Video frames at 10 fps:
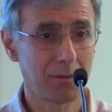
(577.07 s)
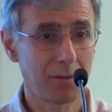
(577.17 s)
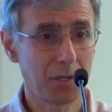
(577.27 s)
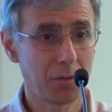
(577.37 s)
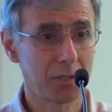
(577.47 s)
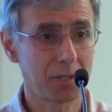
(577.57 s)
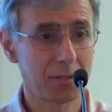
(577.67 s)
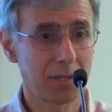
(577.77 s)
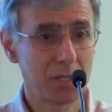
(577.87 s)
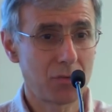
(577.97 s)
use
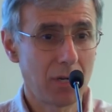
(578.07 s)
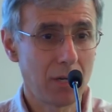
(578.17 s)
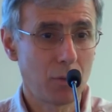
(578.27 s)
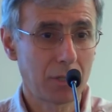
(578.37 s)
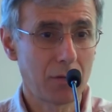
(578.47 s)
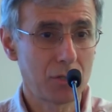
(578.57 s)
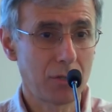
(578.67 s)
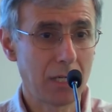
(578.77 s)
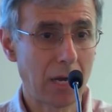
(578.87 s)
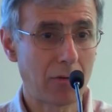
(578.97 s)
is really what goes on
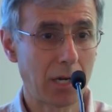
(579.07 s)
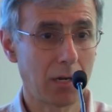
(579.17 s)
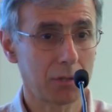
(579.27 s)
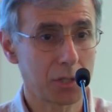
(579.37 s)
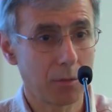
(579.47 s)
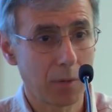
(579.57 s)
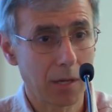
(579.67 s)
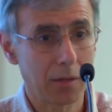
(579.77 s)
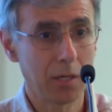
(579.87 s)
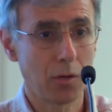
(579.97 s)
in agriculture, where
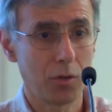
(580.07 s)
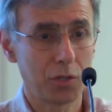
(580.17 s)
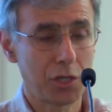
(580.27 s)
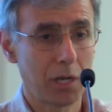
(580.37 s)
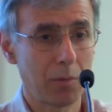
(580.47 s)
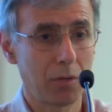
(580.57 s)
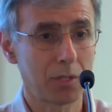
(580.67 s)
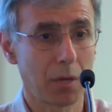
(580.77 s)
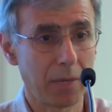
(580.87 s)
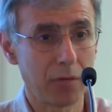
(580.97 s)
the
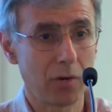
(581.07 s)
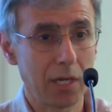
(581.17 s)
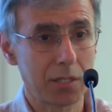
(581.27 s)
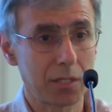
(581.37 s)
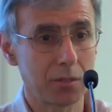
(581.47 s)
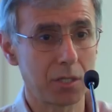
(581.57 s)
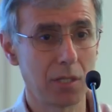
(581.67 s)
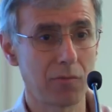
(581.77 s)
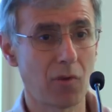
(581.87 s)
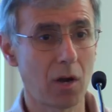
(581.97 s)
GMOs are being released into the
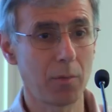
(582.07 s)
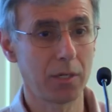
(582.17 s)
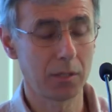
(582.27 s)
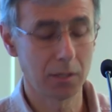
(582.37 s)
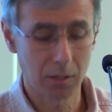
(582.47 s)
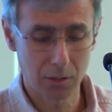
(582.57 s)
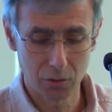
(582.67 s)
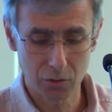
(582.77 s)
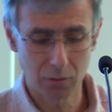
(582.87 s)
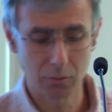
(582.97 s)
environment in an
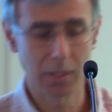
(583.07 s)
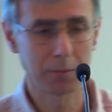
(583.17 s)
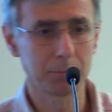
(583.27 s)
uncontrolled way.